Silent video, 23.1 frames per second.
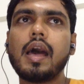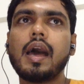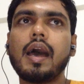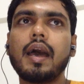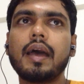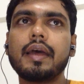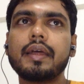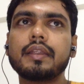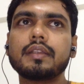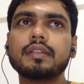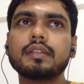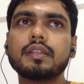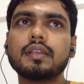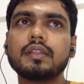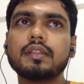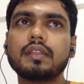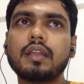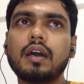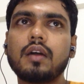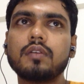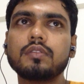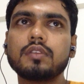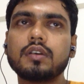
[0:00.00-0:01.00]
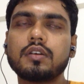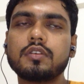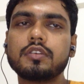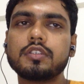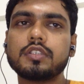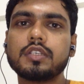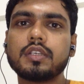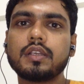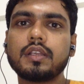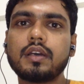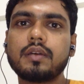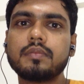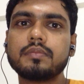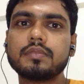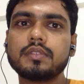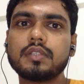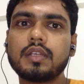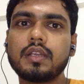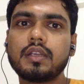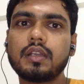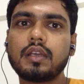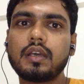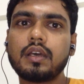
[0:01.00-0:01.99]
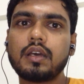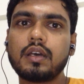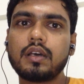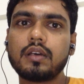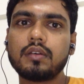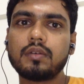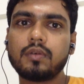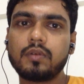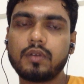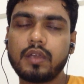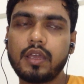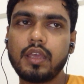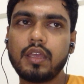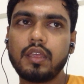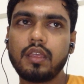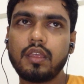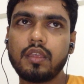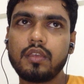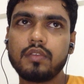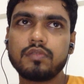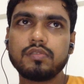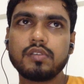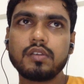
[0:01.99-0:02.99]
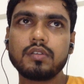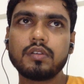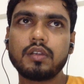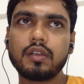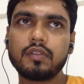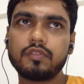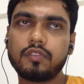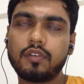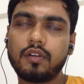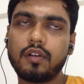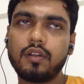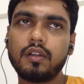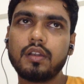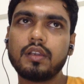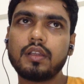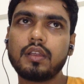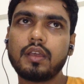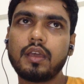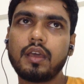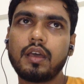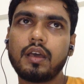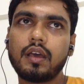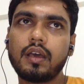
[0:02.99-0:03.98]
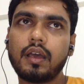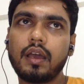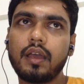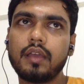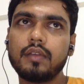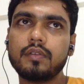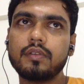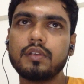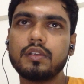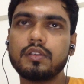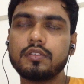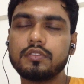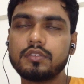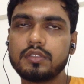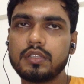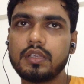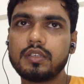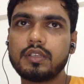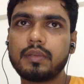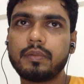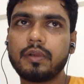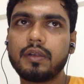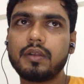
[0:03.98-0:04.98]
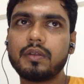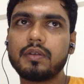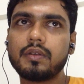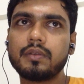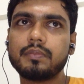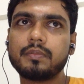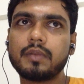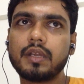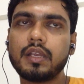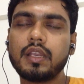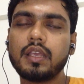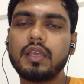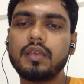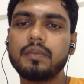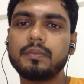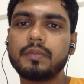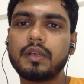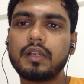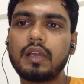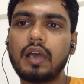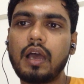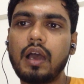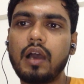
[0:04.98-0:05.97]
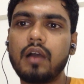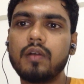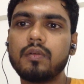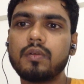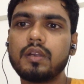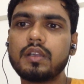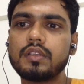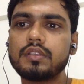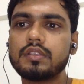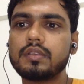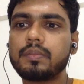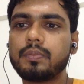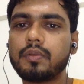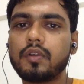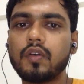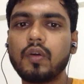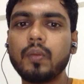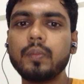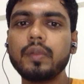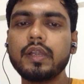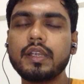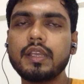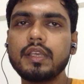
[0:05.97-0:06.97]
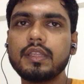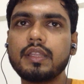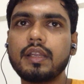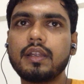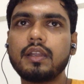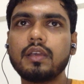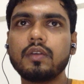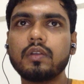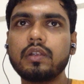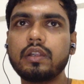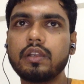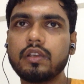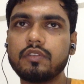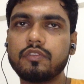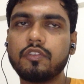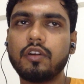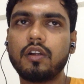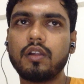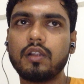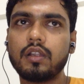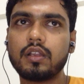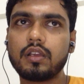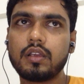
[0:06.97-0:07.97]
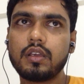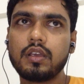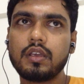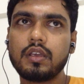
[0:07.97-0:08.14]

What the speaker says: And now the question comes that okay, if you default, I will lose this amount of money, but what is the probability that you will default?